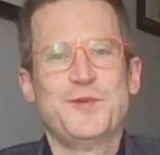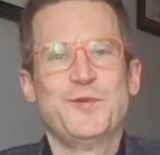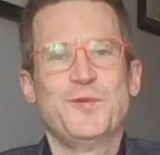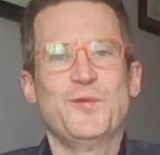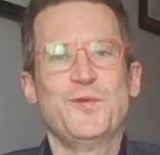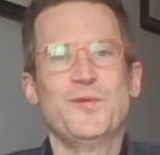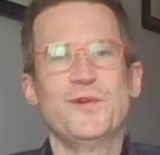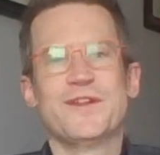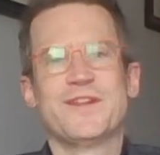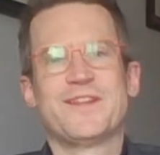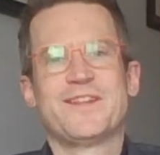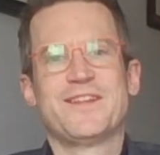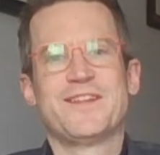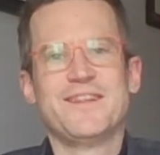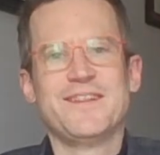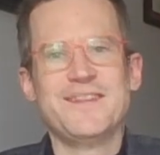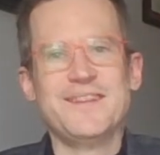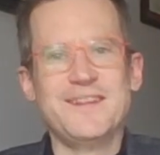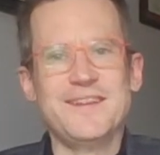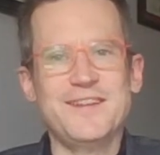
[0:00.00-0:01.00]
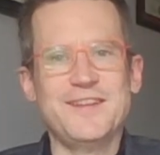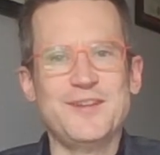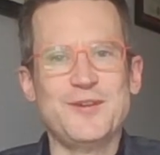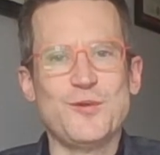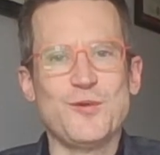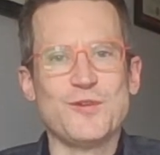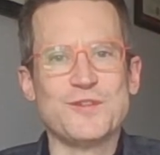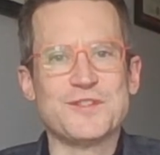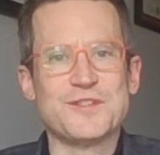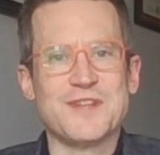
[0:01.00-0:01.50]
with the
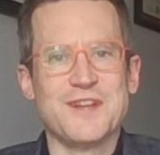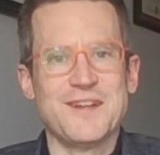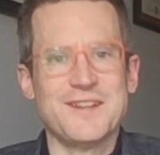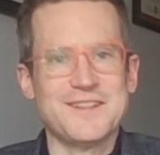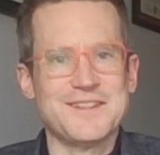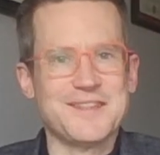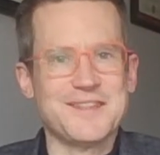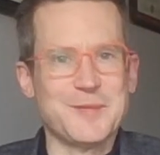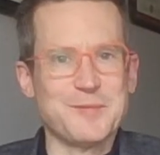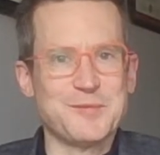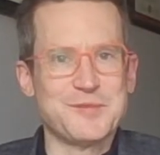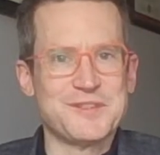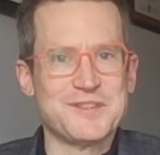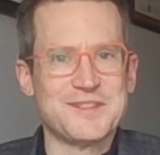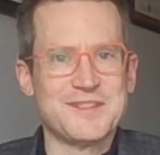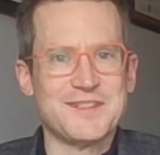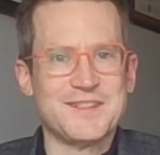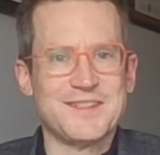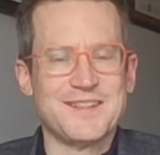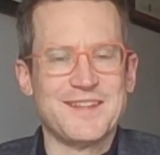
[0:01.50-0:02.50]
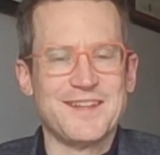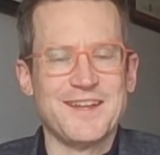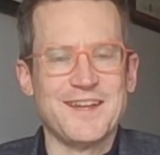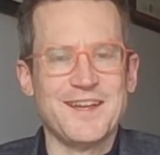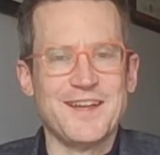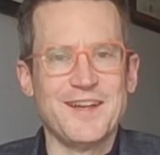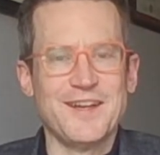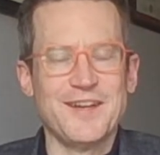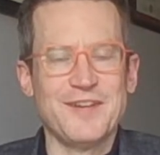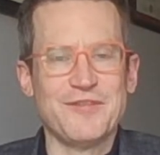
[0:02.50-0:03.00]
course concepts
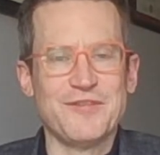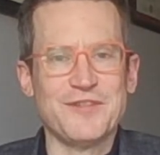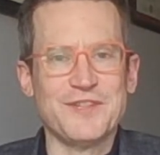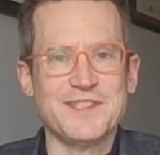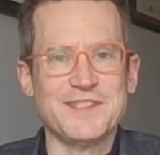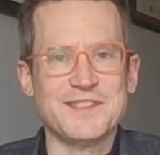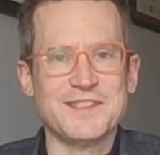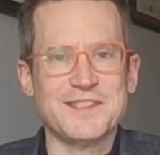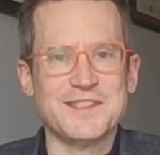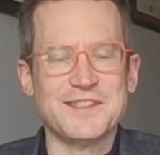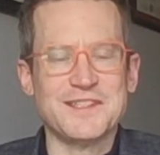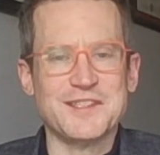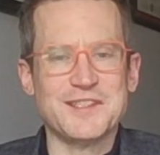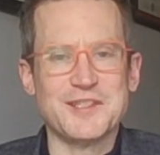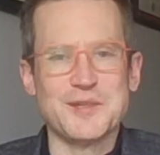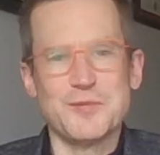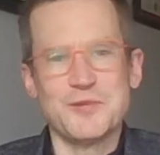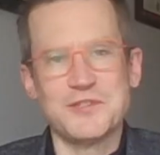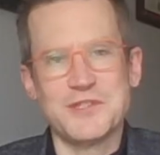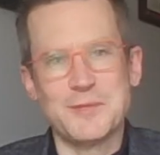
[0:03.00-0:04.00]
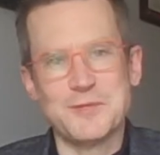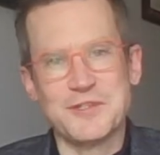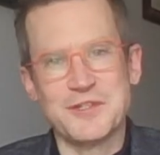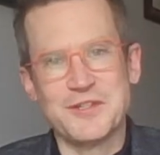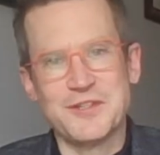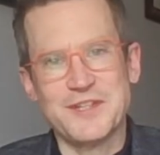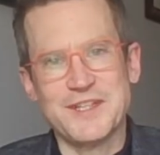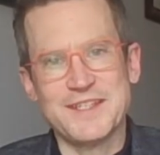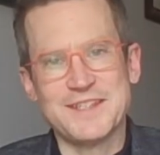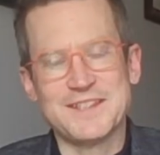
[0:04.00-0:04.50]
for this sensation and perception
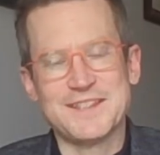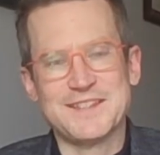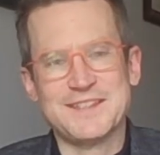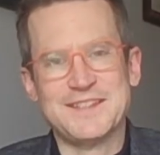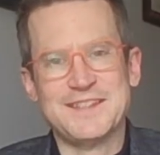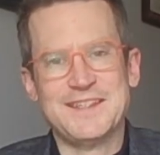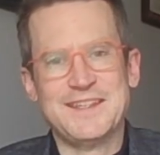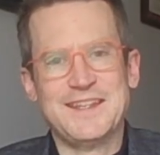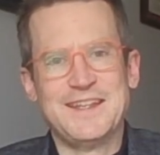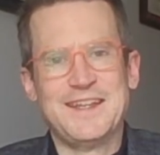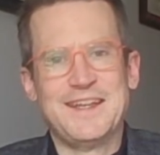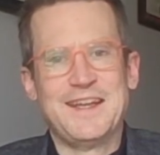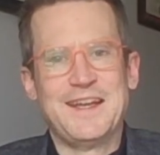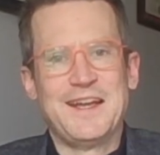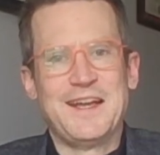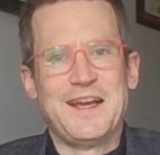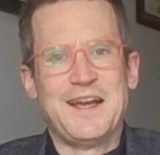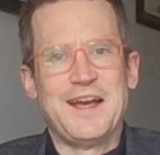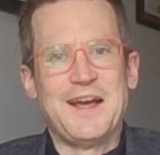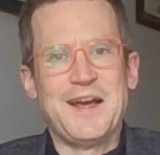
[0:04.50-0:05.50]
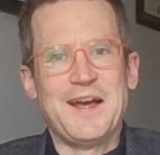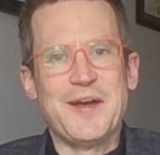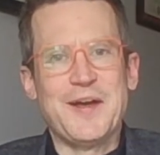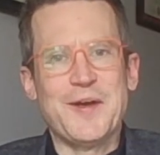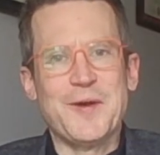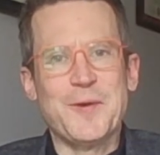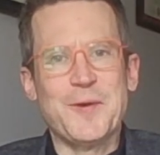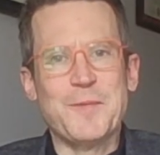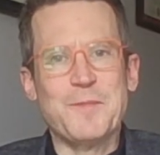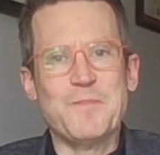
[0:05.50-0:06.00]
class.
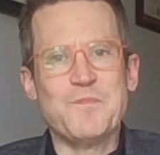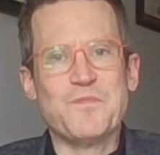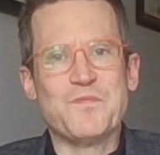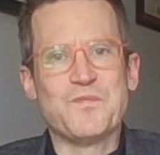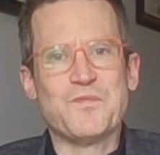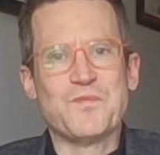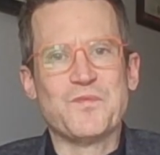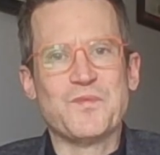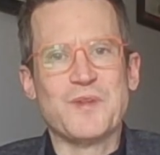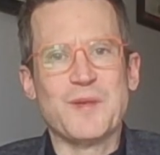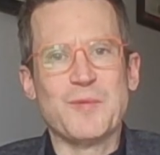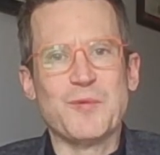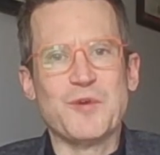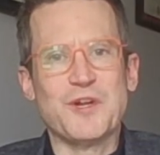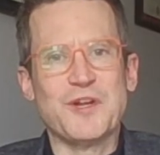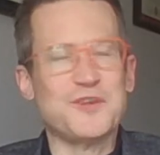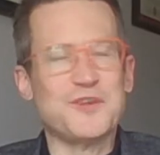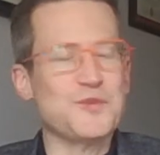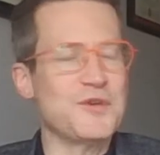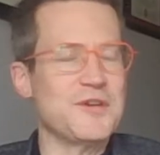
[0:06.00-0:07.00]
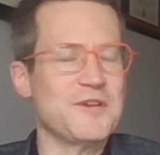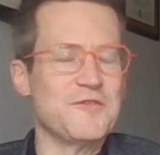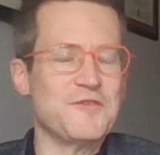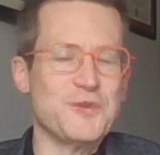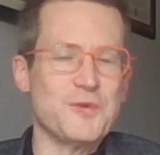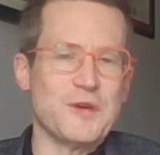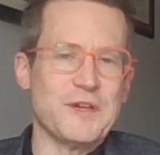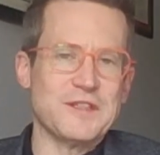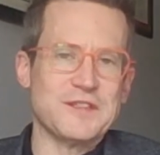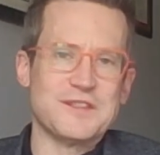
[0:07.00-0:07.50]
And we're going to do it in a
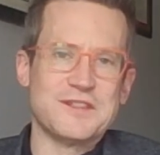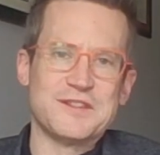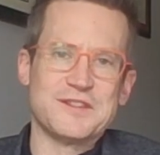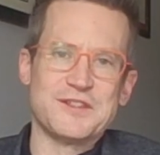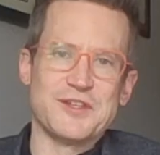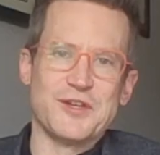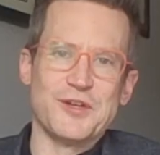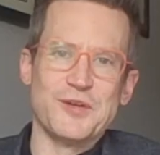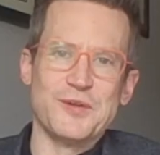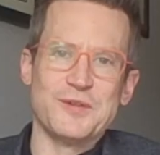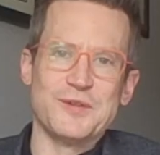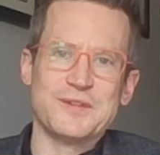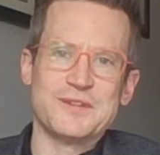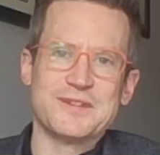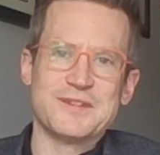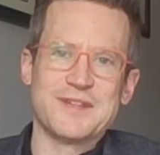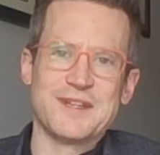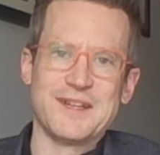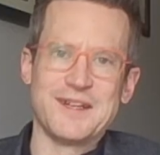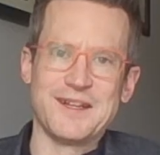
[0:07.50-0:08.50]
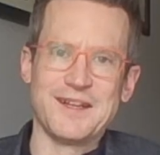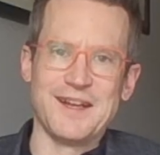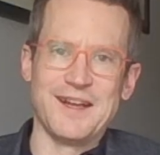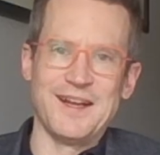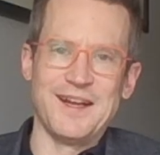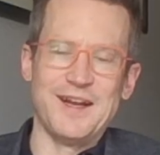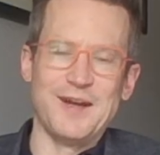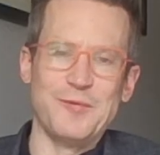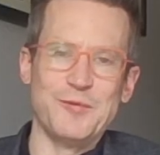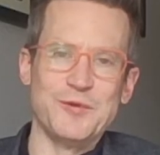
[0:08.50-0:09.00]
few ways. So
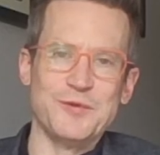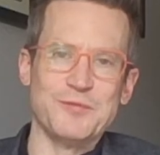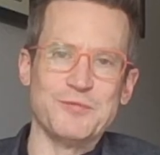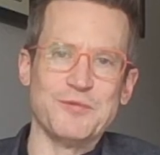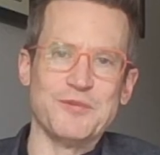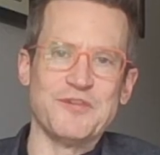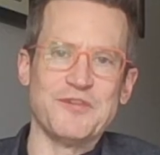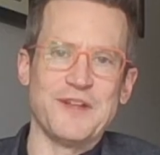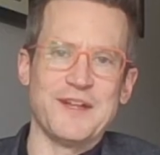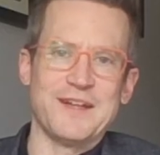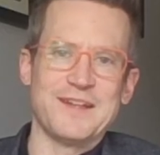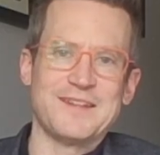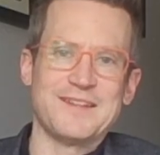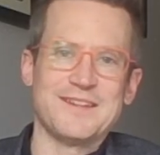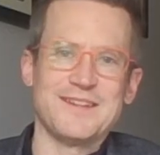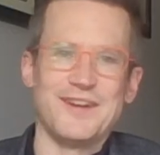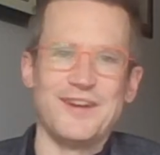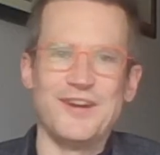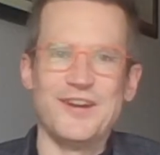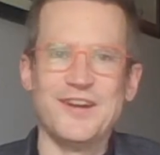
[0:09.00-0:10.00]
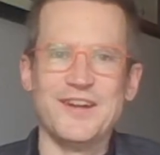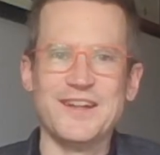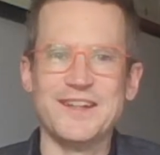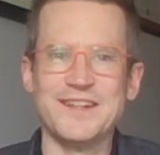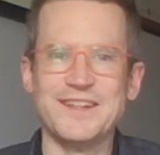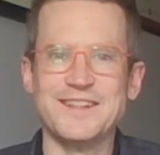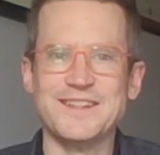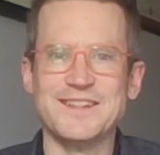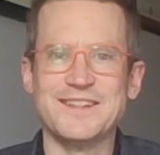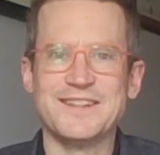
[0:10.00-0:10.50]
we'll reflect
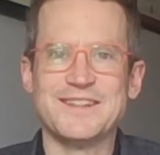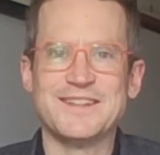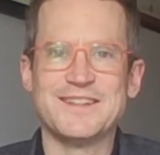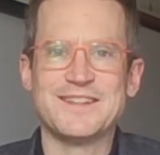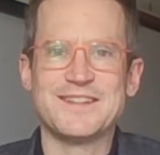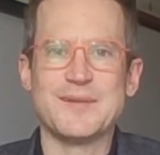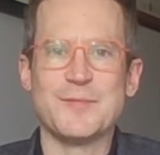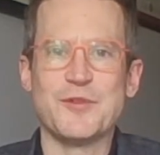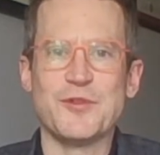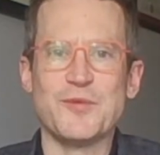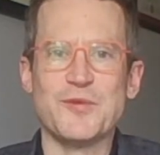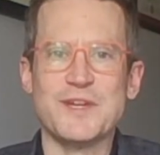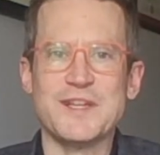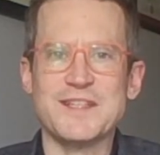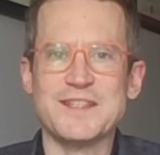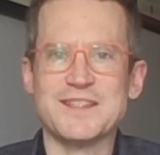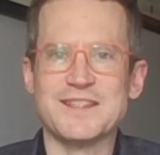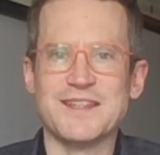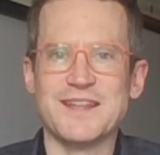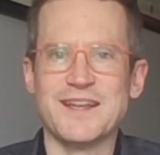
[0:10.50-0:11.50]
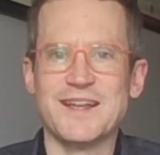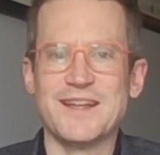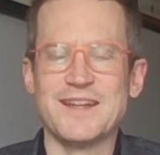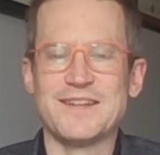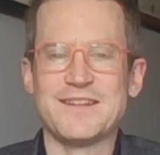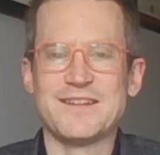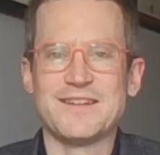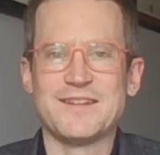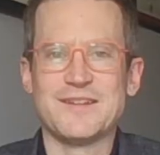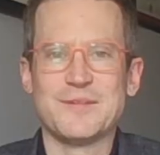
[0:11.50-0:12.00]
on some of the ways
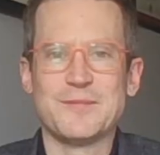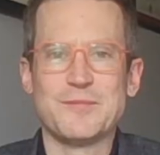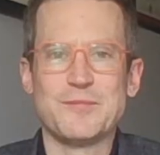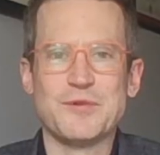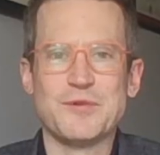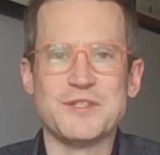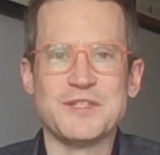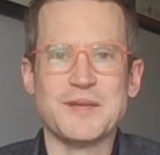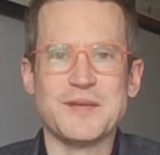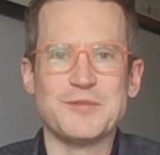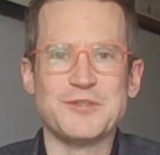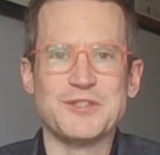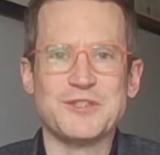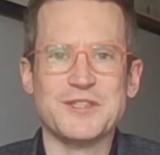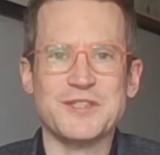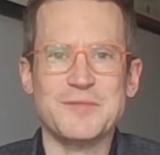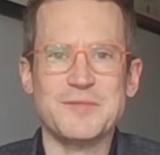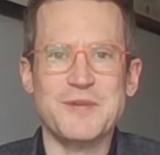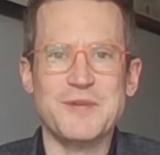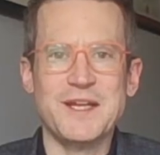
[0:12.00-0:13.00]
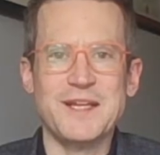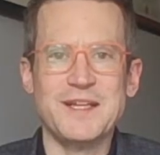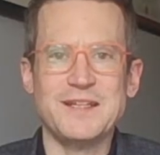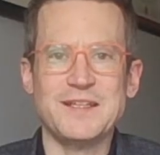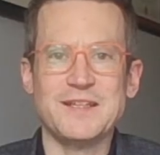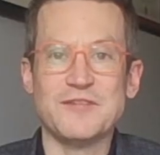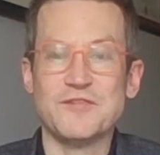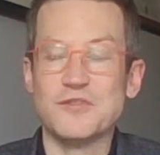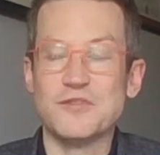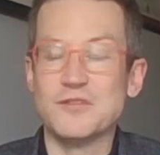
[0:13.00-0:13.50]
that perception may
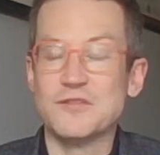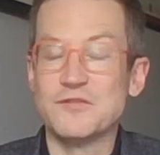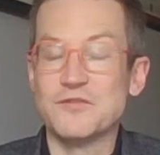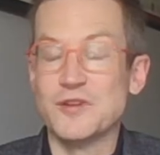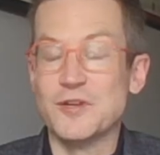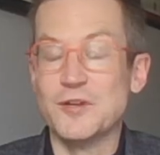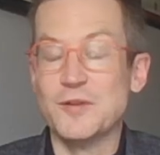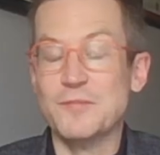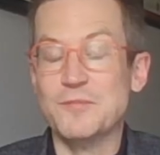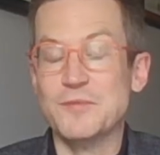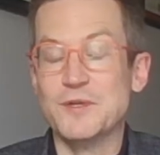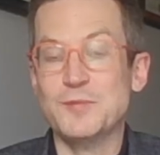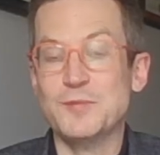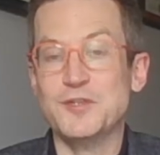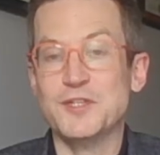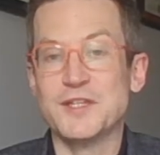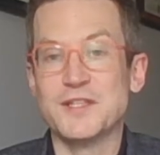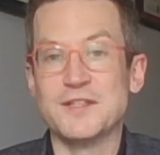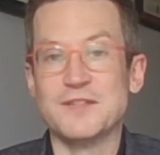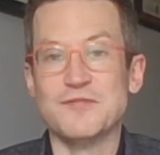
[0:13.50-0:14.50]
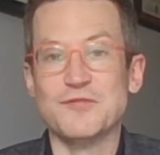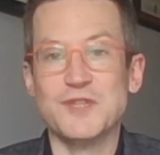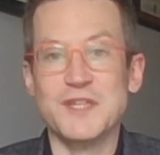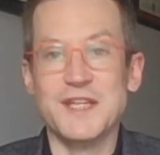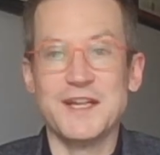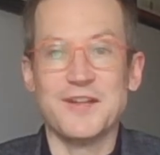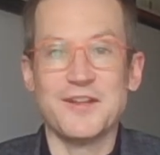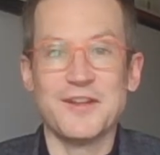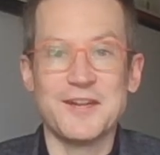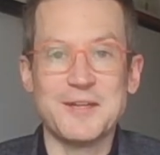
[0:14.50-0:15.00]
differ from objective
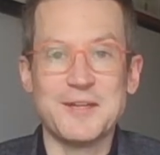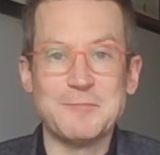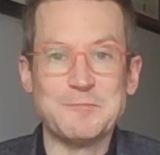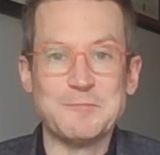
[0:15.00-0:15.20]
reality.